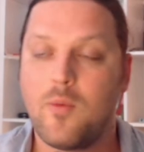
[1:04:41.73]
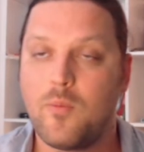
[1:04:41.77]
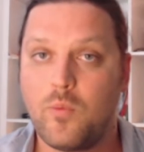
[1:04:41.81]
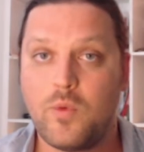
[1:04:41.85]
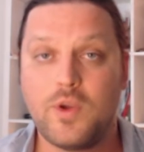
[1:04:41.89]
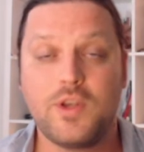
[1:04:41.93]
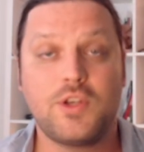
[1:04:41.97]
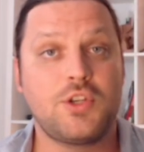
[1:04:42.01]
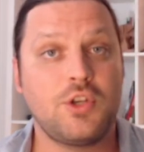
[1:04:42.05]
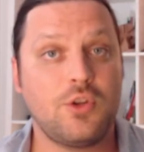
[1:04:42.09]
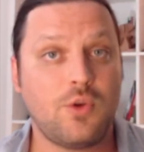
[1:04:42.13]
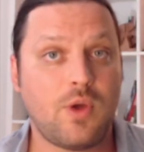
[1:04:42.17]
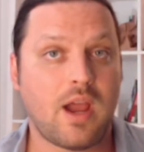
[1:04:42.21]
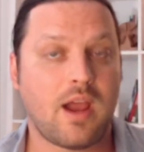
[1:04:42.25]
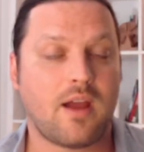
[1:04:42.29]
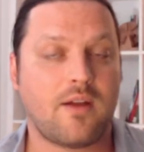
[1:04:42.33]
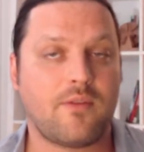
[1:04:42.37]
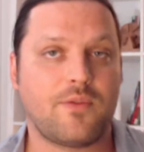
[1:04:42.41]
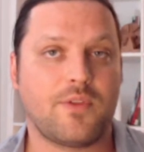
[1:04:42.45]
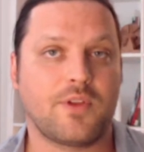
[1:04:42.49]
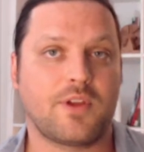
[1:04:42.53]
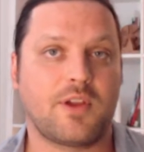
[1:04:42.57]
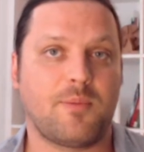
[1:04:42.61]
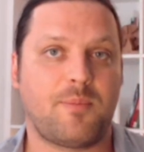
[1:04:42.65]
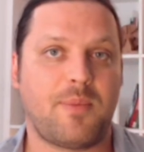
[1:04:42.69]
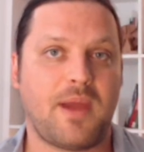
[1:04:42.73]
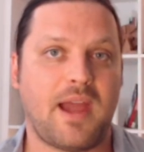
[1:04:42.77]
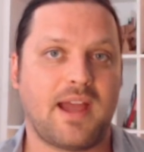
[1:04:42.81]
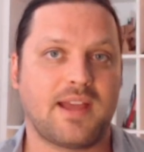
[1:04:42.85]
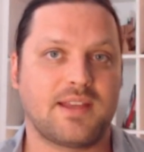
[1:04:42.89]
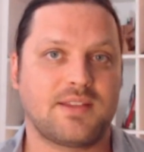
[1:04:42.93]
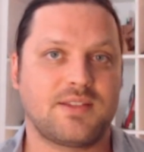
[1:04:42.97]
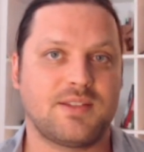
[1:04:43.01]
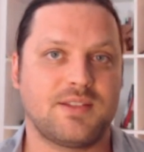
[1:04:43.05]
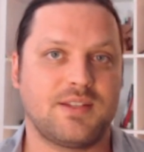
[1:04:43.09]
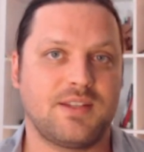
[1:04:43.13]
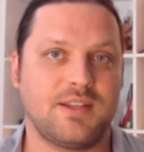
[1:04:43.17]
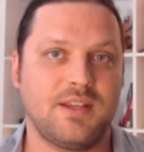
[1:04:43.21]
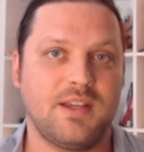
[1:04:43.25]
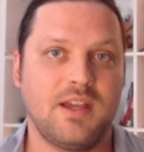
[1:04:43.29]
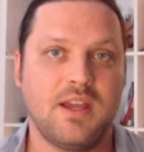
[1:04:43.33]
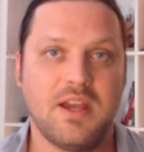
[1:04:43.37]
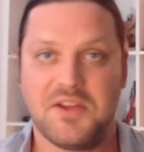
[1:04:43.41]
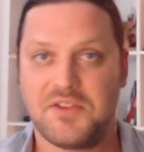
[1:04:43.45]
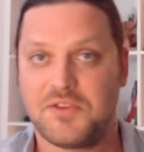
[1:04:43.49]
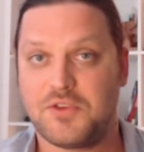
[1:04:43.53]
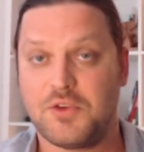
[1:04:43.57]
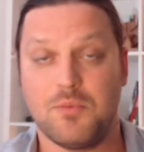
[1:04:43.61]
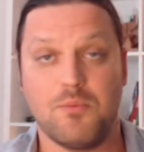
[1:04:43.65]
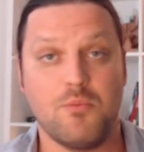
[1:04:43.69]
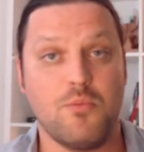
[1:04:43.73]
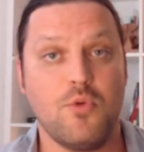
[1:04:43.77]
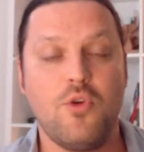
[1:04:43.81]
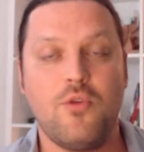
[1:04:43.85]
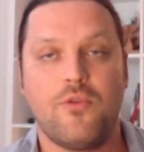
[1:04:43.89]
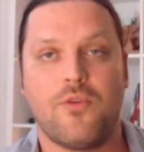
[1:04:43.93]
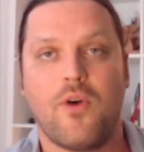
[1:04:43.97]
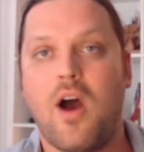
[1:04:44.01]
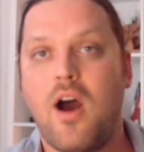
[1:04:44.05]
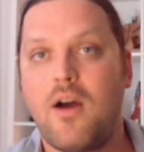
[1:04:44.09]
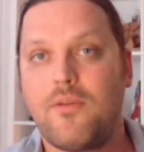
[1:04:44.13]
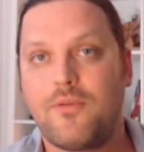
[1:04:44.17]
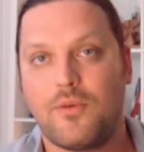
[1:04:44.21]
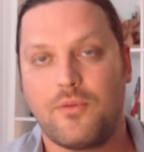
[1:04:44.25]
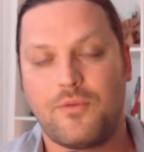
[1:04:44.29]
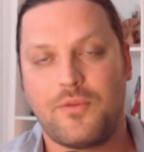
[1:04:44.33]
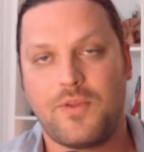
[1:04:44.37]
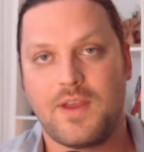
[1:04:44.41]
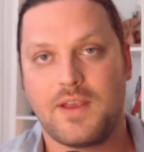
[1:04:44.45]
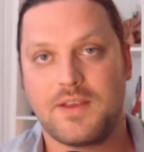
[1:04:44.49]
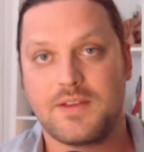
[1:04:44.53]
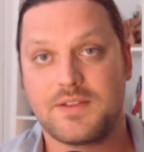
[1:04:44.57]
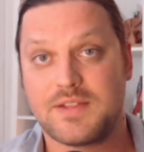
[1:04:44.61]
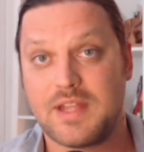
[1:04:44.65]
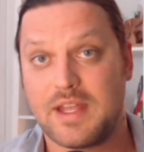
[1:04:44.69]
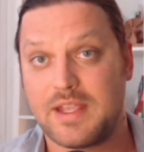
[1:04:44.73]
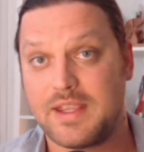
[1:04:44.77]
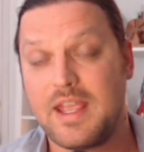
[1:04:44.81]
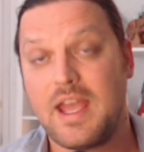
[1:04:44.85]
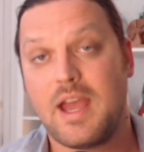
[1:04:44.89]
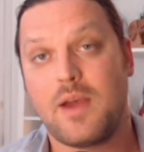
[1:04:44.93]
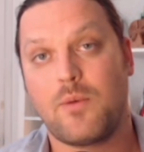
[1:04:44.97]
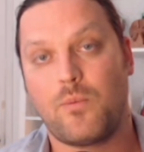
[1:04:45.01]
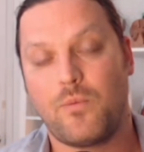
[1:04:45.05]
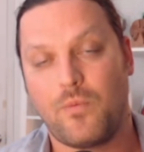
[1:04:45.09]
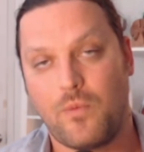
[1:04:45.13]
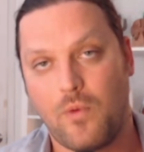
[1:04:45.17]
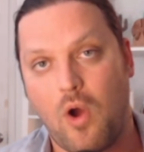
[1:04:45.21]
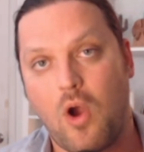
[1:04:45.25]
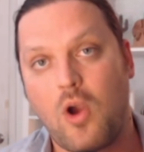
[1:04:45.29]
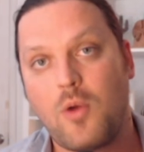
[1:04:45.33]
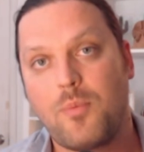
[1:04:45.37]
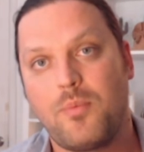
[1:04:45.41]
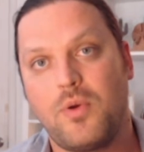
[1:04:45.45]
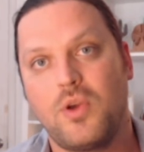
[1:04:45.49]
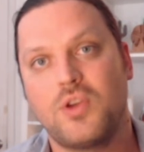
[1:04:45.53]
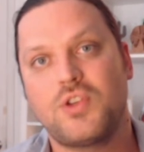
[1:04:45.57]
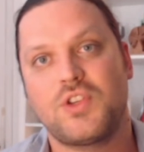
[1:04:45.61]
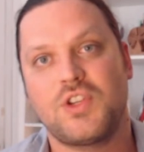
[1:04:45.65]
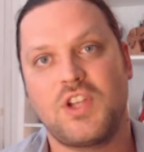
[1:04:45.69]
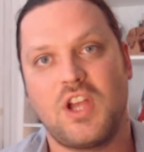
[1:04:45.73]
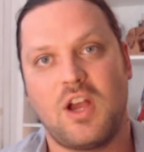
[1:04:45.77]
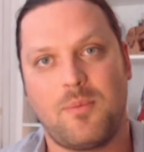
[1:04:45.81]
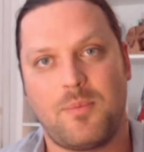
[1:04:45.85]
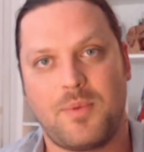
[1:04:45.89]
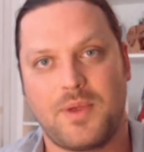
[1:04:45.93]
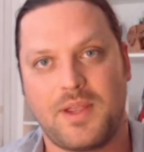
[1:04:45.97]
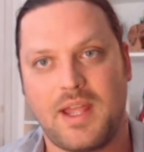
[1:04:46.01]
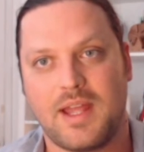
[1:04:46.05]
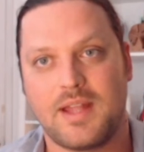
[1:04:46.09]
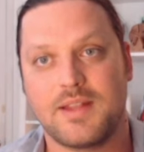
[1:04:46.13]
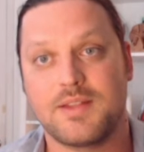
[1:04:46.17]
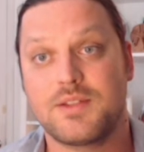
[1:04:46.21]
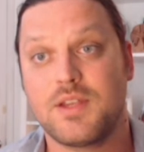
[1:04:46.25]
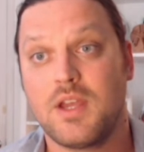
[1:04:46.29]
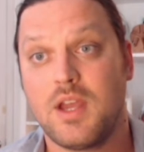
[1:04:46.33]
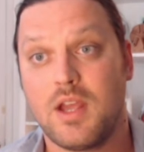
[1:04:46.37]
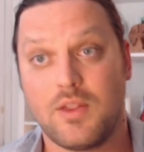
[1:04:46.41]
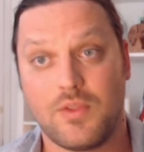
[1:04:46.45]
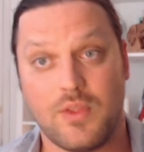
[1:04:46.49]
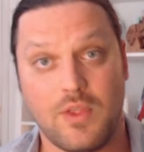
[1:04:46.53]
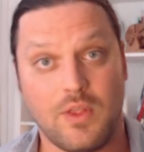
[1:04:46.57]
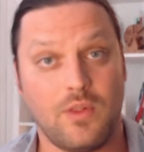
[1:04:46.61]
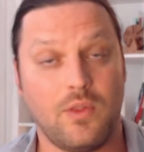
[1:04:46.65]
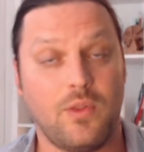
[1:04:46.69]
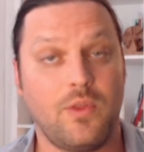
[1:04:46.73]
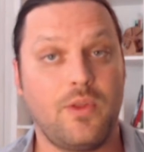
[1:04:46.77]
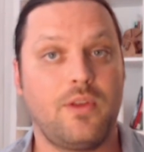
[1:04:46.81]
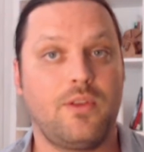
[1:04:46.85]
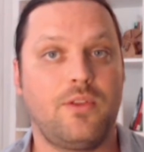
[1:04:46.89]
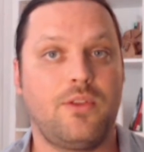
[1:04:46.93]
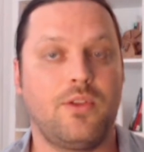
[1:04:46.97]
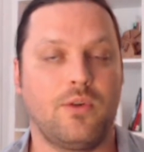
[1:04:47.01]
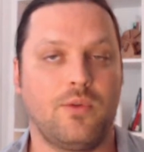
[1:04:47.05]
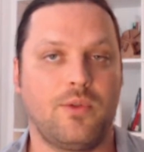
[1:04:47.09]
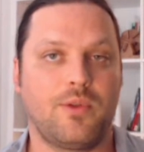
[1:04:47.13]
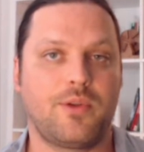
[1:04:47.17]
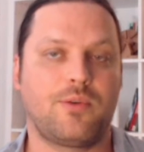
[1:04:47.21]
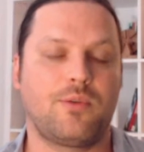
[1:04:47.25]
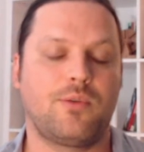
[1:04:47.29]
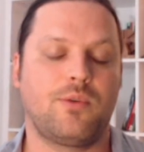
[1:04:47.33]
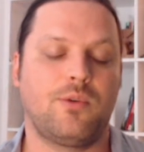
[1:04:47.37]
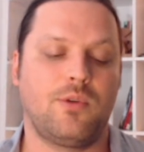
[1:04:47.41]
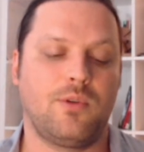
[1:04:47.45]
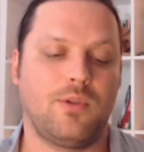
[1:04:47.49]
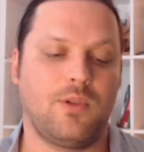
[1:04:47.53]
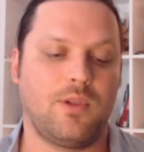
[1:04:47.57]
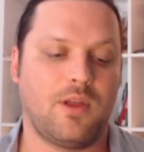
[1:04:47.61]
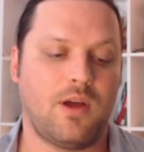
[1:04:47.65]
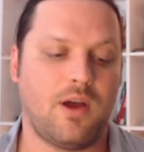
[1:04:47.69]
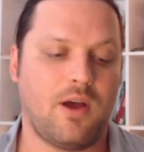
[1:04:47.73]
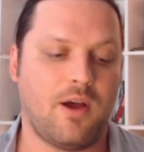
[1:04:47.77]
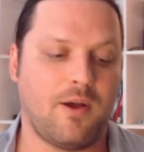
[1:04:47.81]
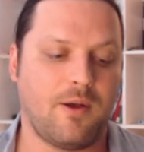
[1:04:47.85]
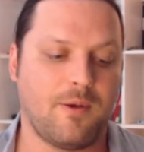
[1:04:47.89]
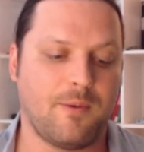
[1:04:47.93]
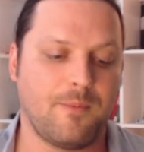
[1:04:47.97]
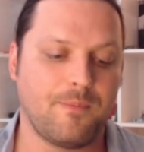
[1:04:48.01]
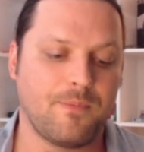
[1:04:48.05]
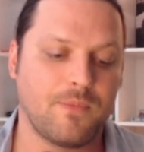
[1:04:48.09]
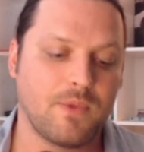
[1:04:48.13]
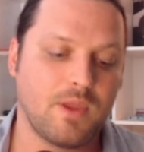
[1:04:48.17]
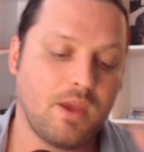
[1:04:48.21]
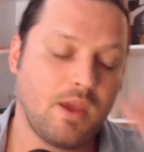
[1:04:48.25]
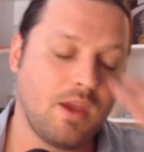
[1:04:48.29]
we do have the capacity to move off of things that, yeah, are pushing up against the literal